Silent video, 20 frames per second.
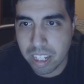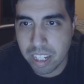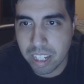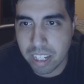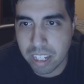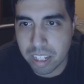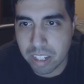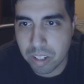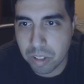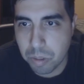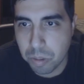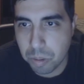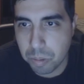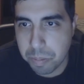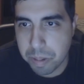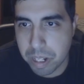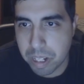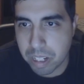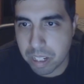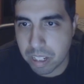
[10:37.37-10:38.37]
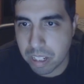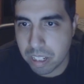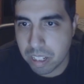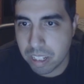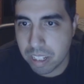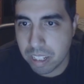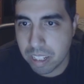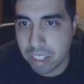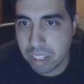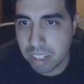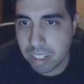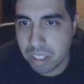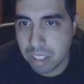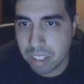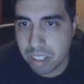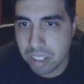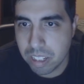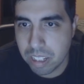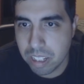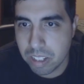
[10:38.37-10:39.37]
Hey, Kurapika.
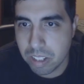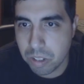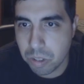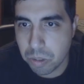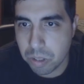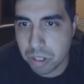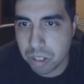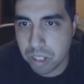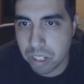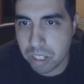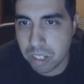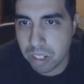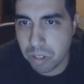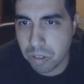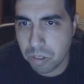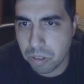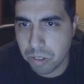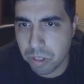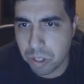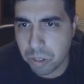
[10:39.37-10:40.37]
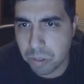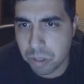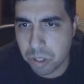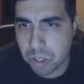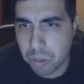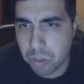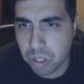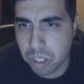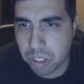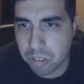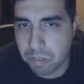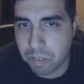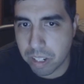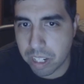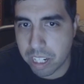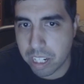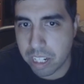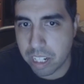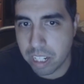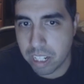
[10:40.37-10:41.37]
Hisoka said Leorio was
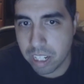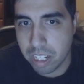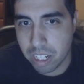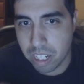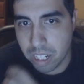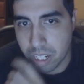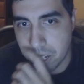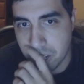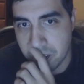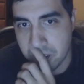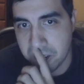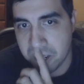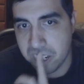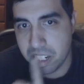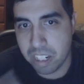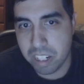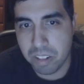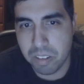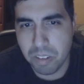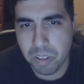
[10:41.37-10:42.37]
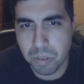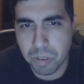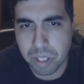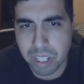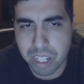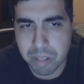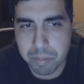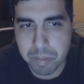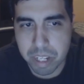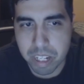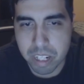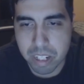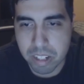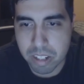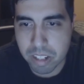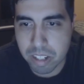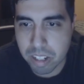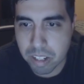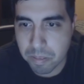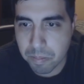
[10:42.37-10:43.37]
qualified. Do you know what that
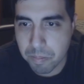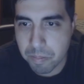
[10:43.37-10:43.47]
means?